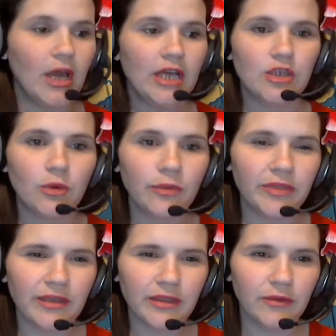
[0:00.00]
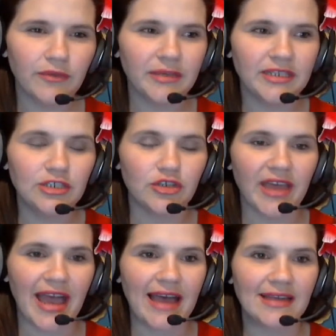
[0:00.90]
So don't think that you have to be a
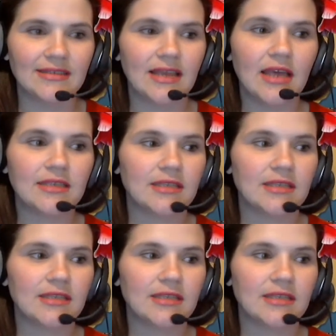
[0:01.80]
teacher that has